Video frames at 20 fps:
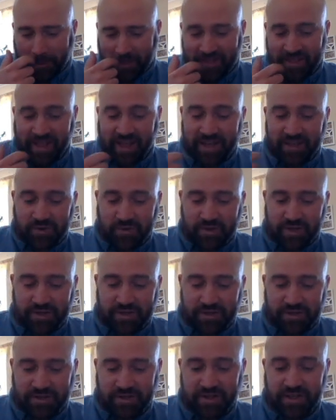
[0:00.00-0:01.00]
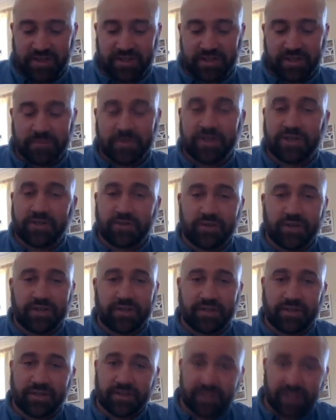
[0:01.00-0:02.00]
language, needs to be
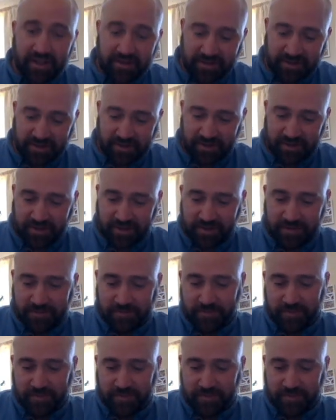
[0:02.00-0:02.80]
treated delicately,